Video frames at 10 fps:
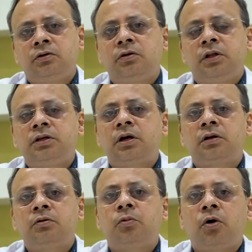So these are
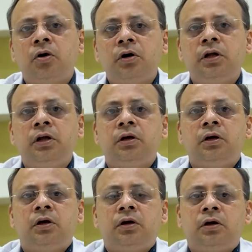the broadly
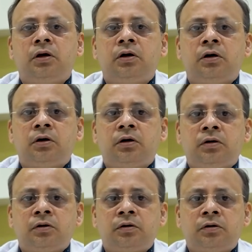
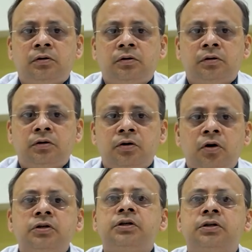
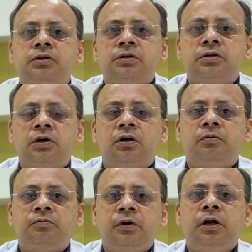causes
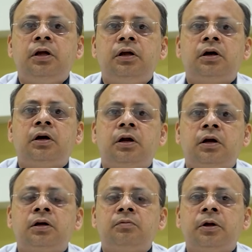of knee and
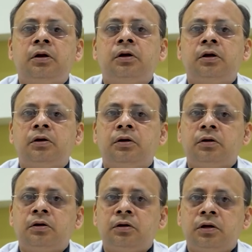ankle pain in
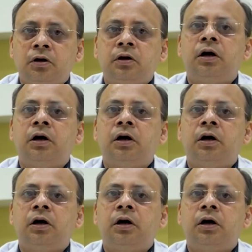young